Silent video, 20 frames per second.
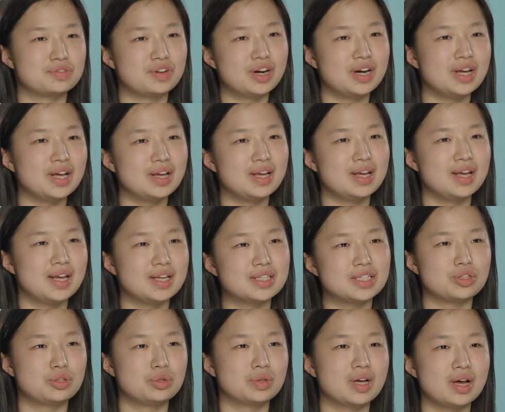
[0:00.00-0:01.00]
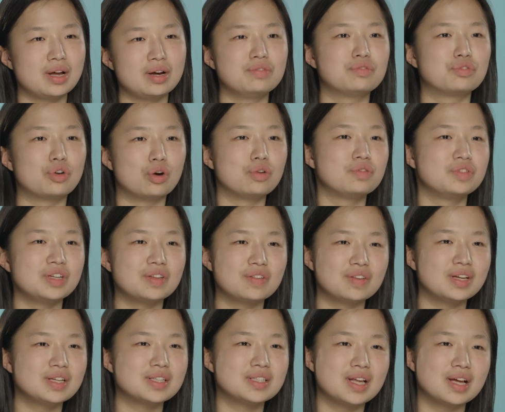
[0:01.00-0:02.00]
very easy to get involved in
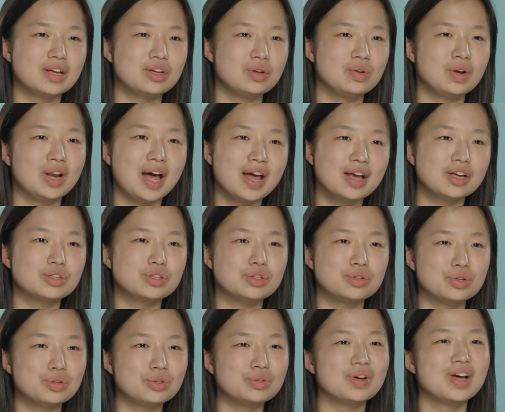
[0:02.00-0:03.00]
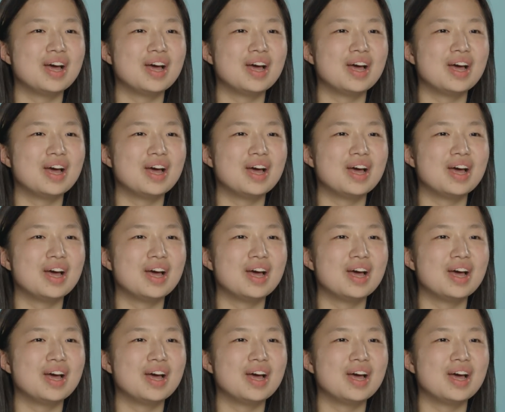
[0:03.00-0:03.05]
things that you like to do.